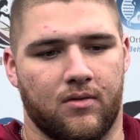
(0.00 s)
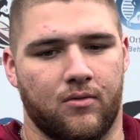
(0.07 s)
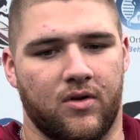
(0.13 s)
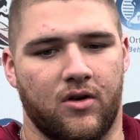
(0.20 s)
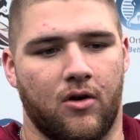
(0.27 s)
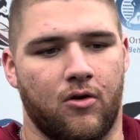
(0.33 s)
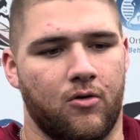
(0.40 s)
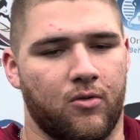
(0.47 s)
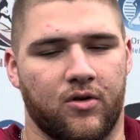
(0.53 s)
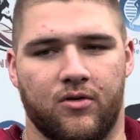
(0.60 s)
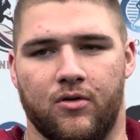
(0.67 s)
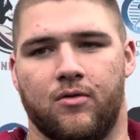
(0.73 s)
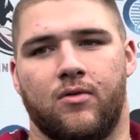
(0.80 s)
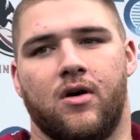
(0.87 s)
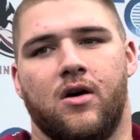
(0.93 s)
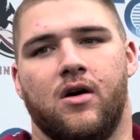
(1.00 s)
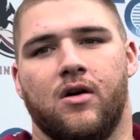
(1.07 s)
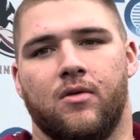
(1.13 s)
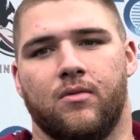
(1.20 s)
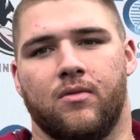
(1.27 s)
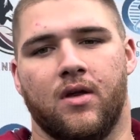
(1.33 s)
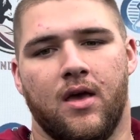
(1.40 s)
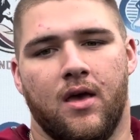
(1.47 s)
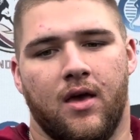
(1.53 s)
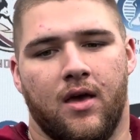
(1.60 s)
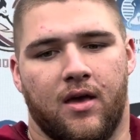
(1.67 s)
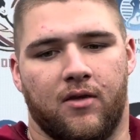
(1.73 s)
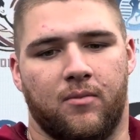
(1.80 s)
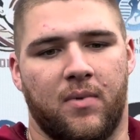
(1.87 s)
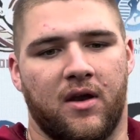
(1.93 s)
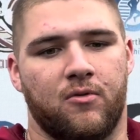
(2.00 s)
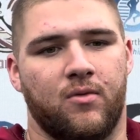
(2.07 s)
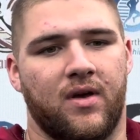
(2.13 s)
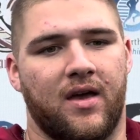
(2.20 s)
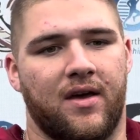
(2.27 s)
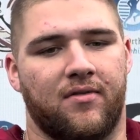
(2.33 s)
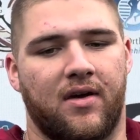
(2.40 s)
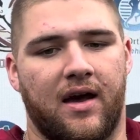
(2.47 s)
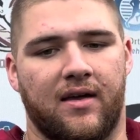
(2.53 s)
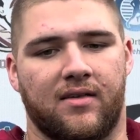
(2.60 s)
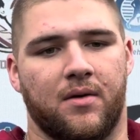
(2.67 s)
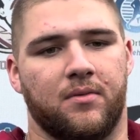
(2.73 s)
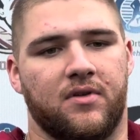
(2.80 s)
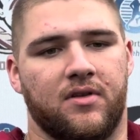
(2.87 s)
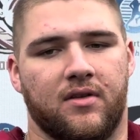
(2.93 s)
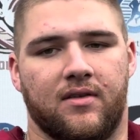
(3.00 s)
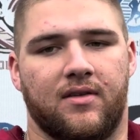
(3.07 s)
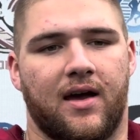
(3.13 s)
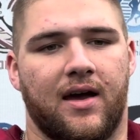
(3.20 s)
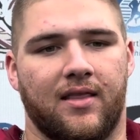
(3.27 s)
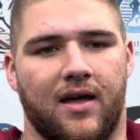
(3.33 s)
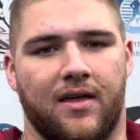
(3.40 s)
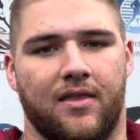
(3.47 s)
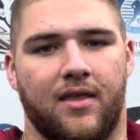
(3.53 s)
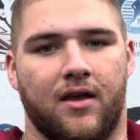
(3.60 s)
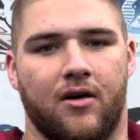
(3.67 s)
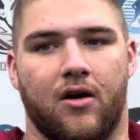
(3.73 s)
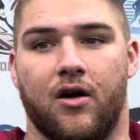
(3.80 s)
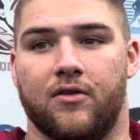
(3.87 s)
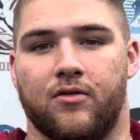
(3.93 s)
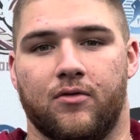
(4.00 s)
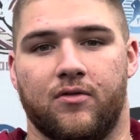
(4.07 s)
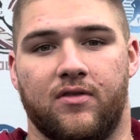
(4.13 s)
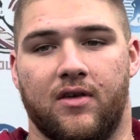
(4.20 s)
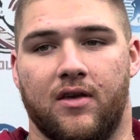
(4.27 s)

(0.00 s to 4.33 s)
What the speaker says: We know what we're doing wrong, and it's better when we have guys come to the sideline that are also